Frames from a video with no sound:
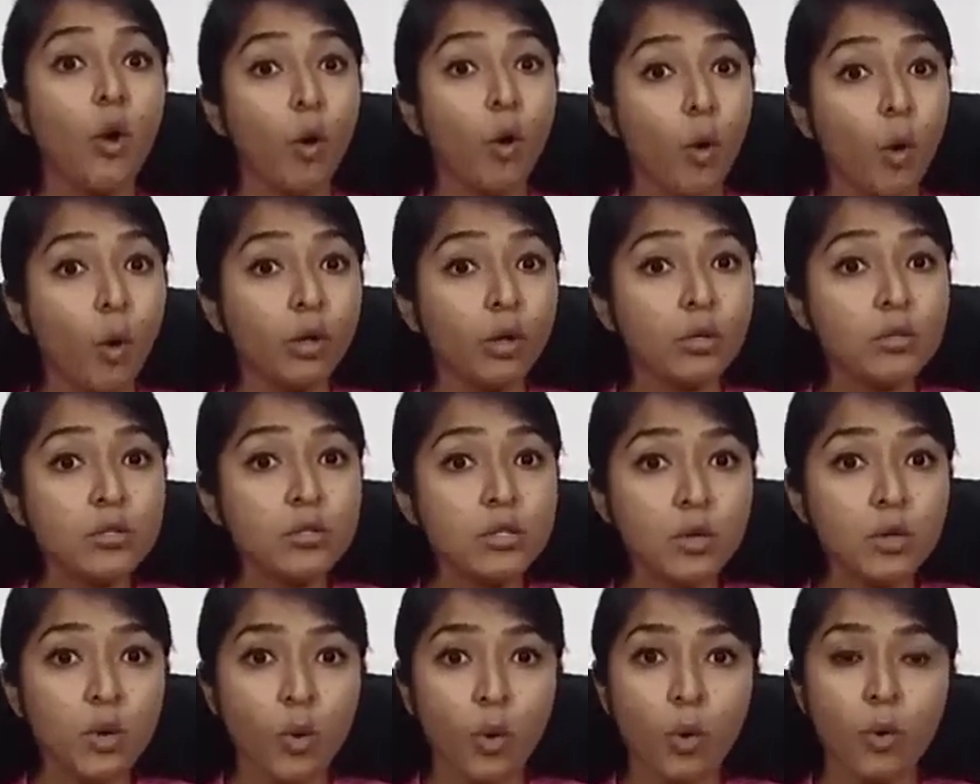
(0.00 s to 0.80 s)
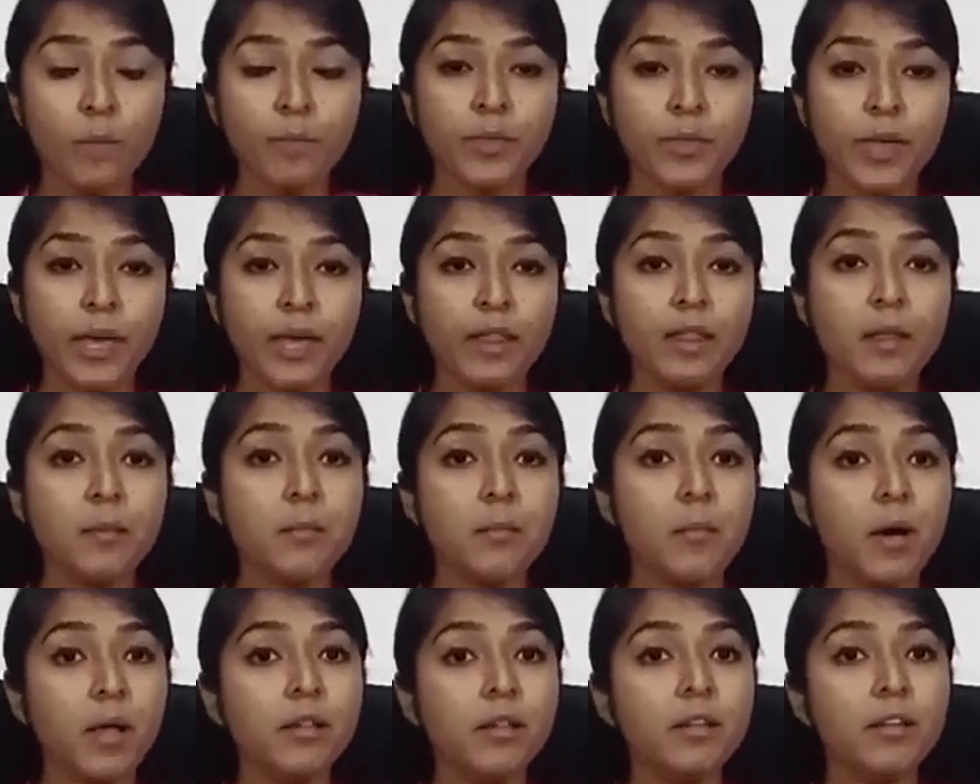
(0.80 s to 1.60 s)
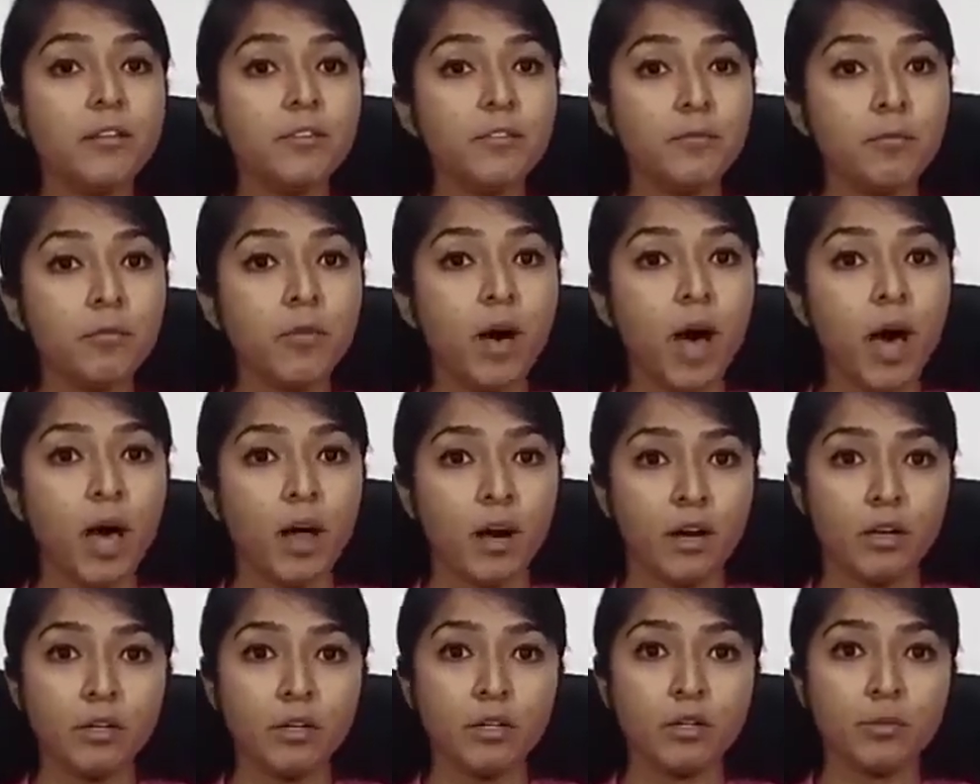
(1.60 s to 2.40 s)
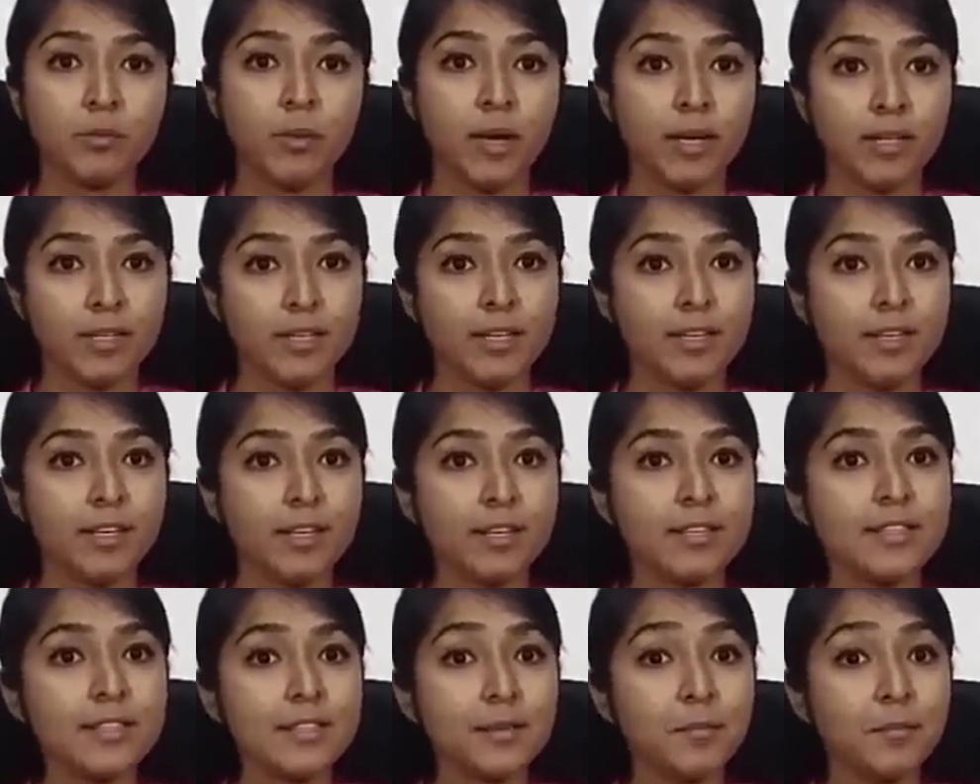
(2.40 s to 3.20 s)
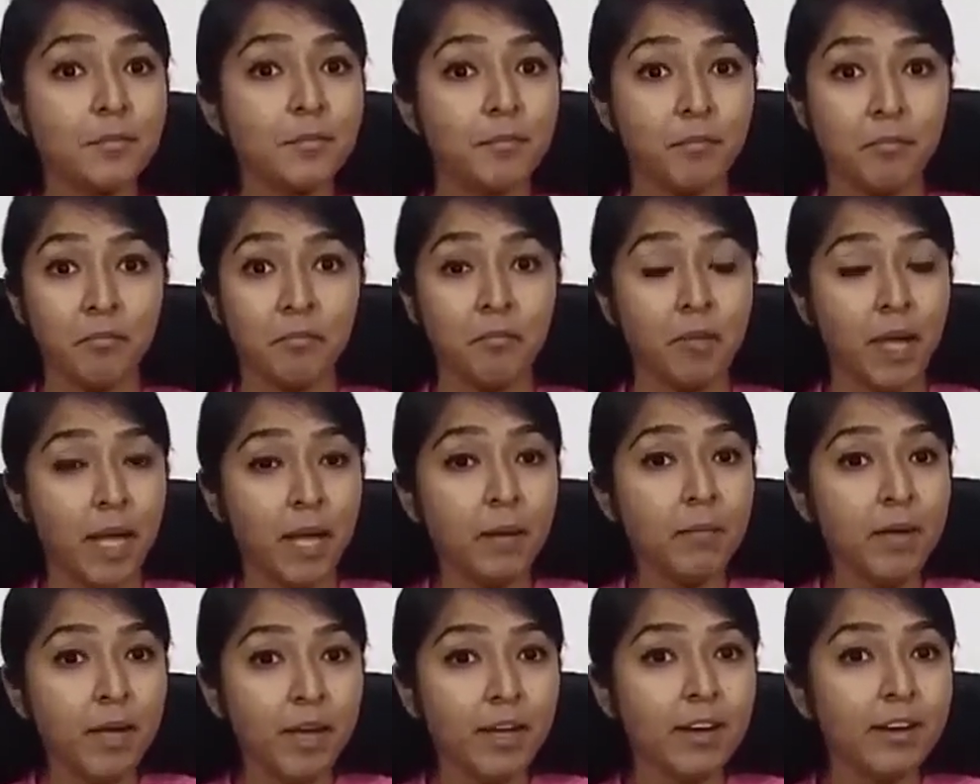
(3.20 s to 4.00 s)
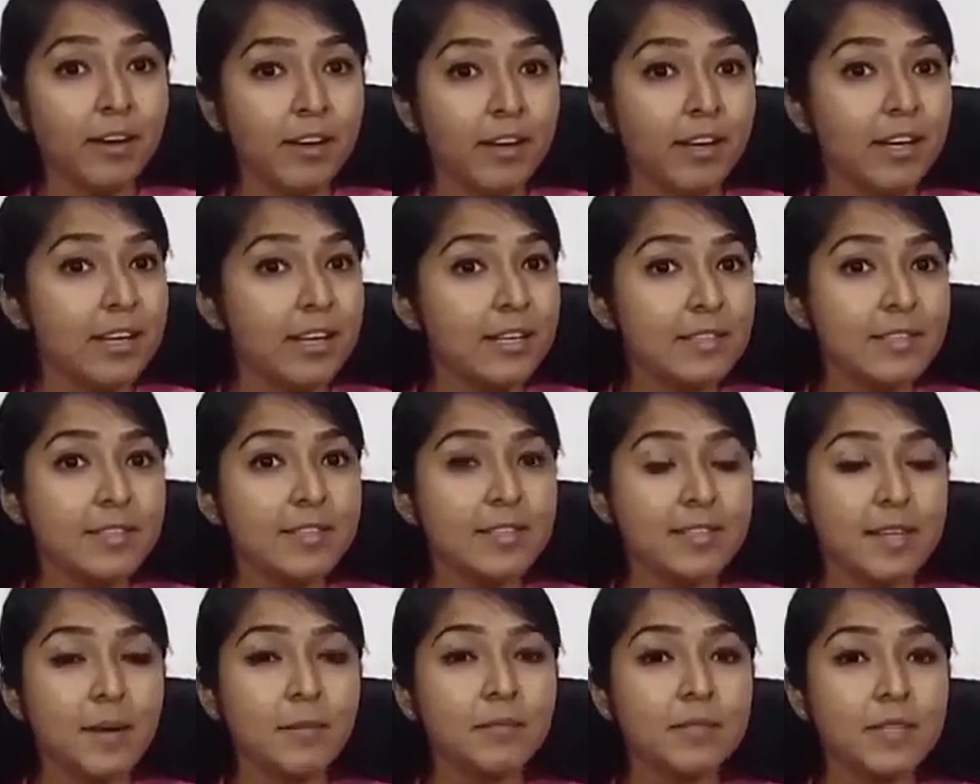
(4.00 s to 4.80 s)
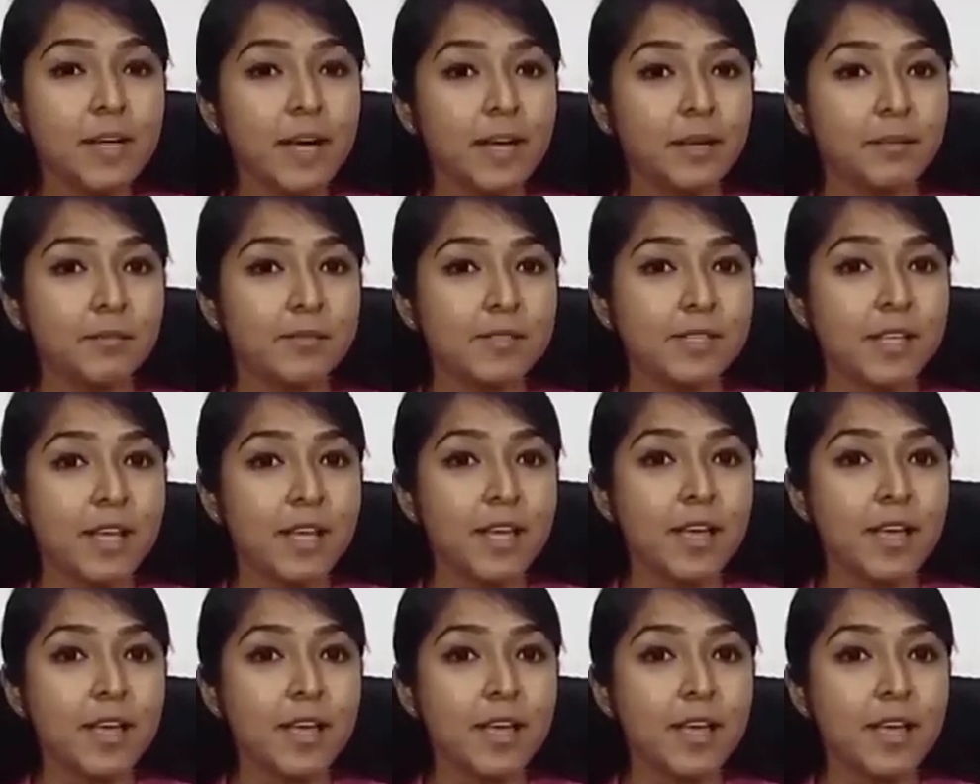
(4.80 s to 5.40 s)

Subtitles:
Also, in the month of March, my TDS may be increased sometimes.